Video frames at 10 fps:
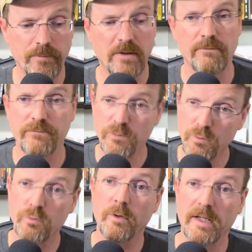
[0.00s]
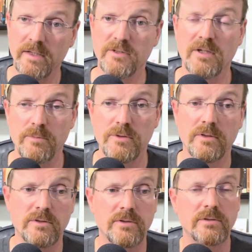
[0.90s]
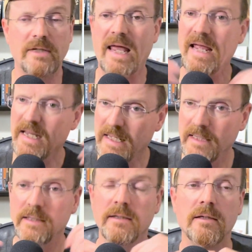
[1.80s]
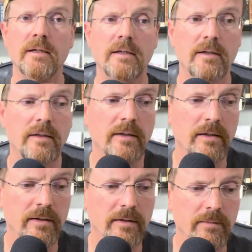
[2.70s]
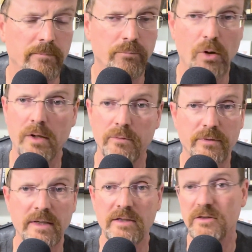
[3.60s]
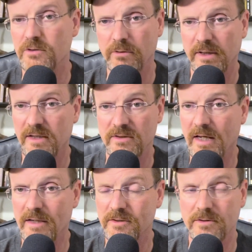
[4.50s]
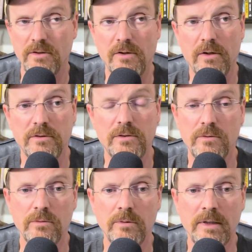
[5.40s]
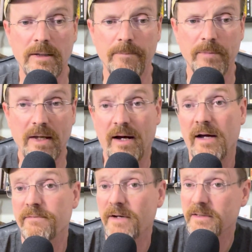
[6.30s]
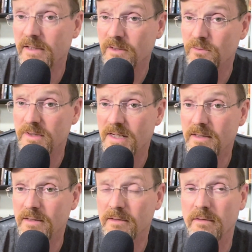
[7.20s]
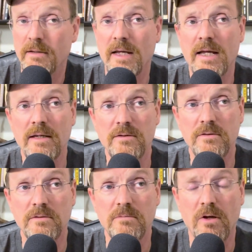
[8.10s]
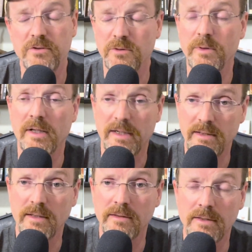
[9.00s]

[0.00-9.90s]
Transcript: food-related subjects, canning, broader things. He generally has guests to talk to. I find it entertaining and also enlightening.